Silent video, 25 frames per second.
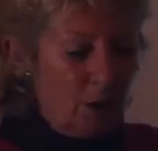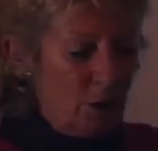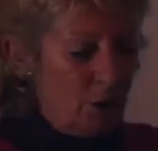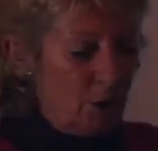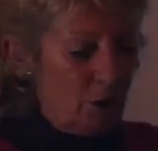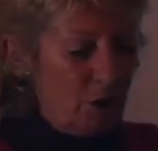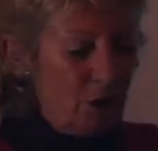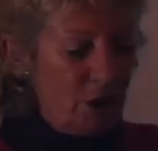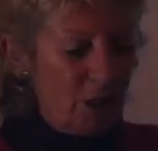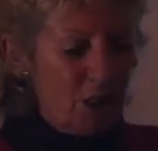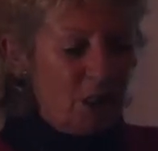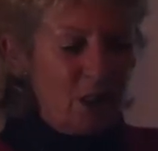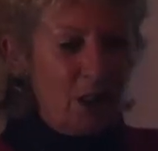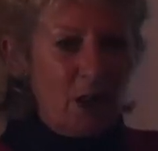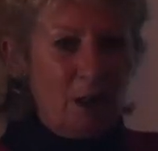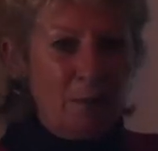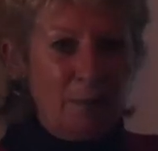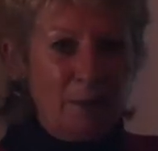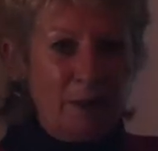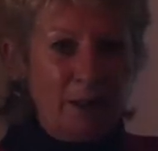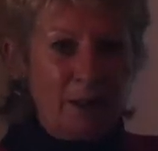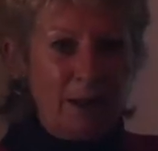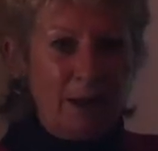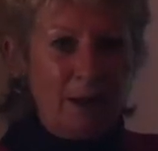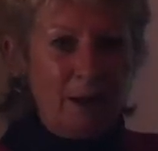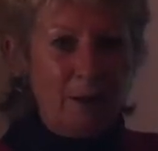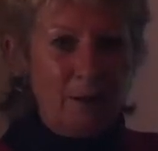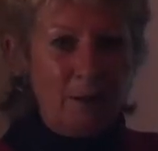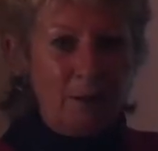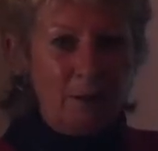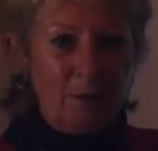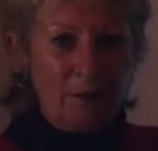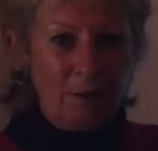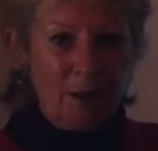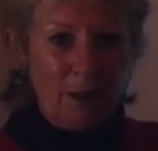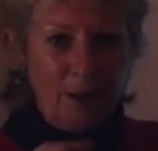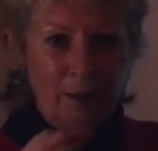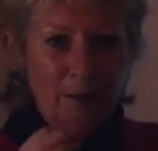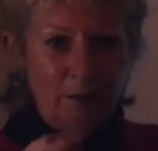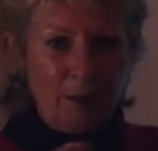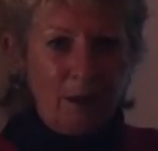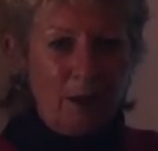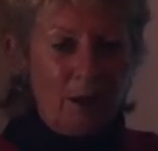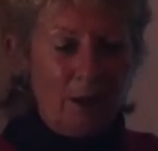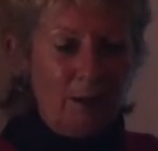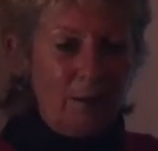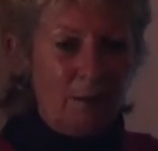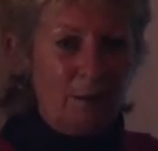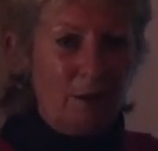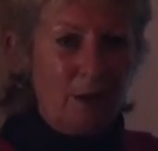just coming out like
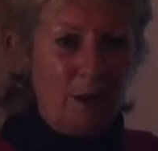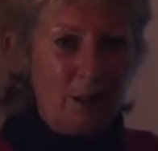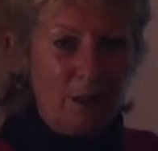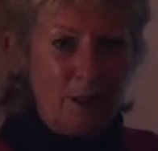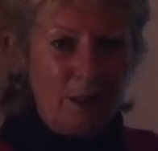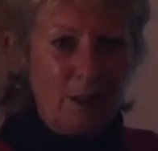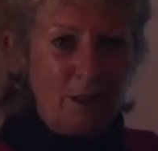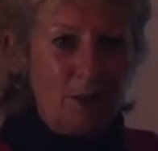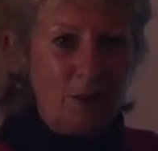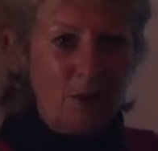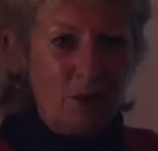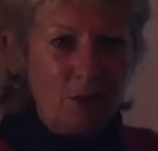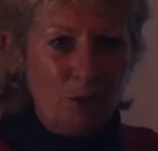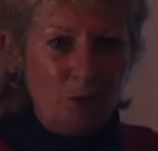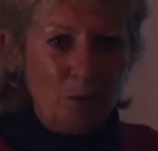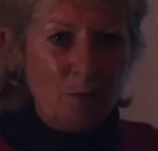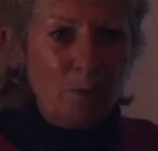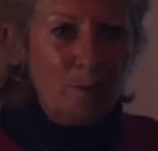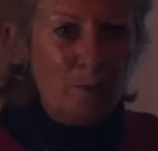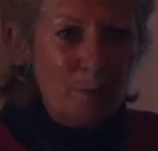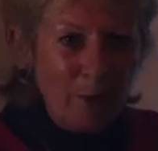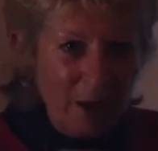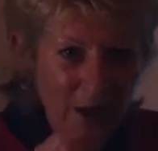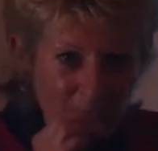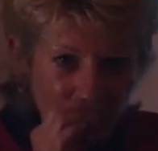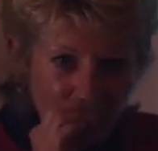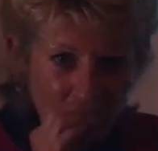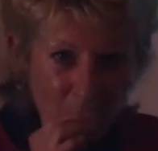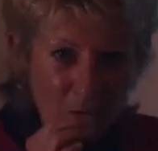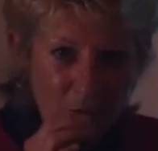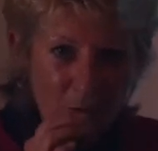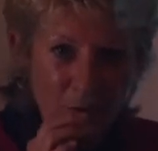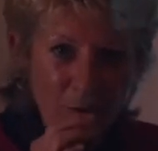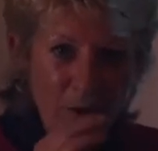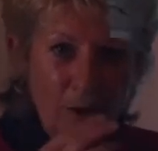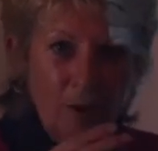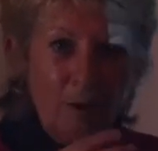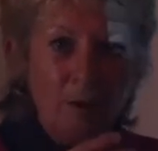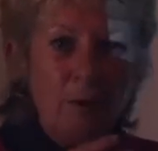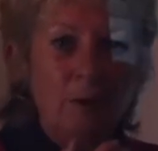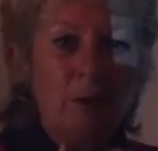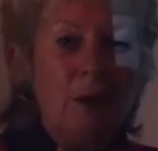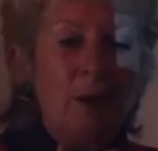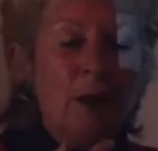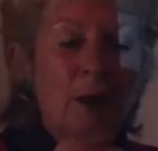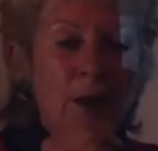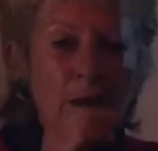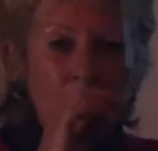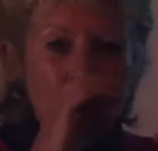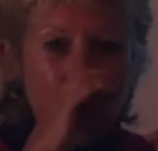that. I said, and you bend over
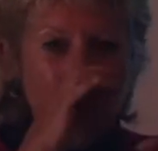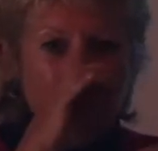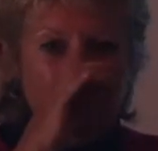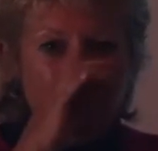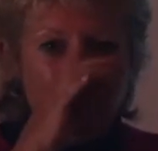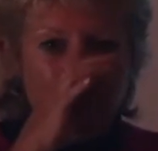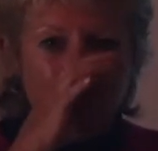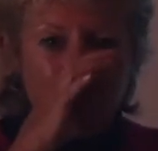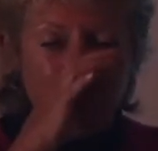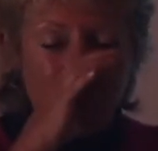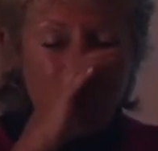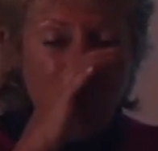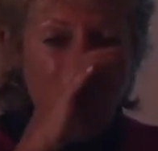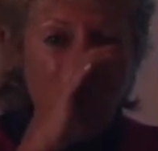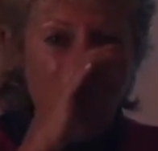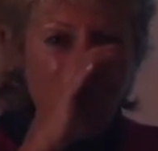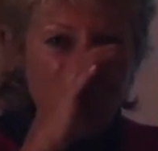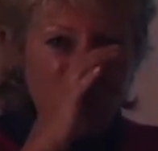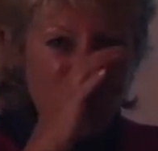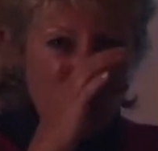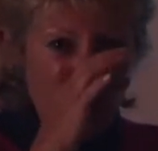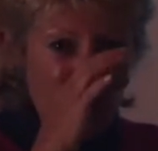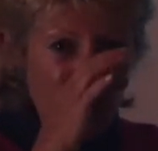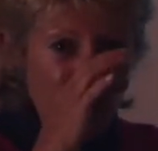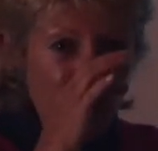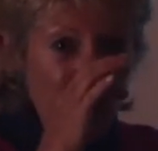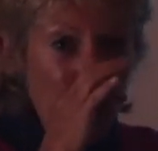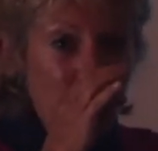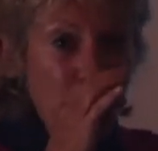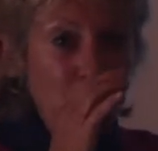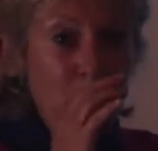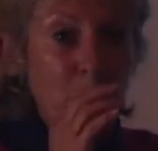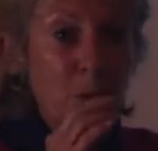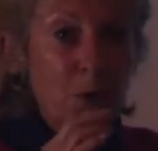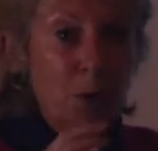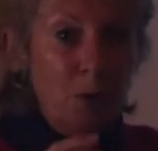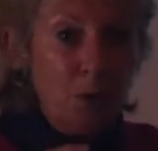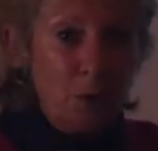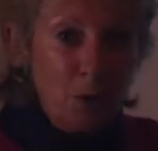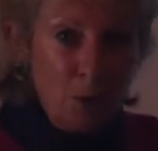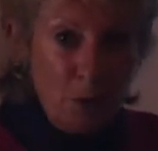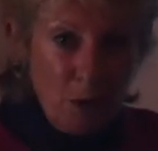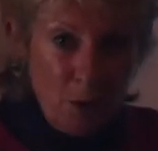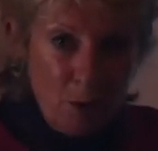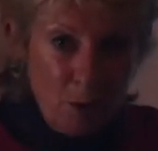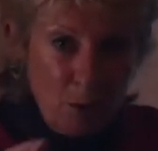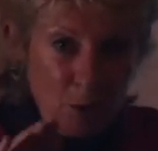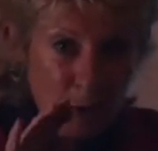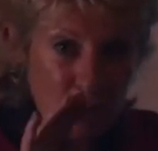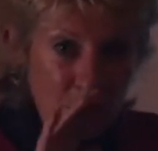and you touch the rose with your
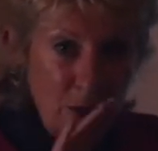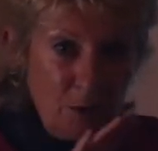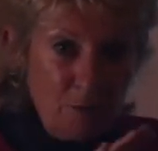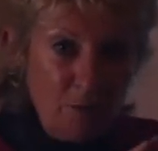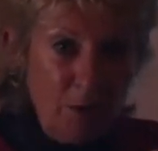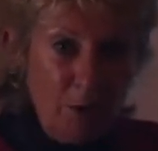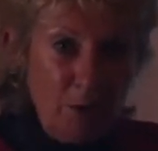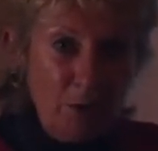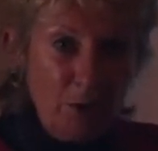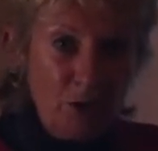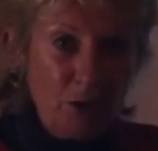nose. It's very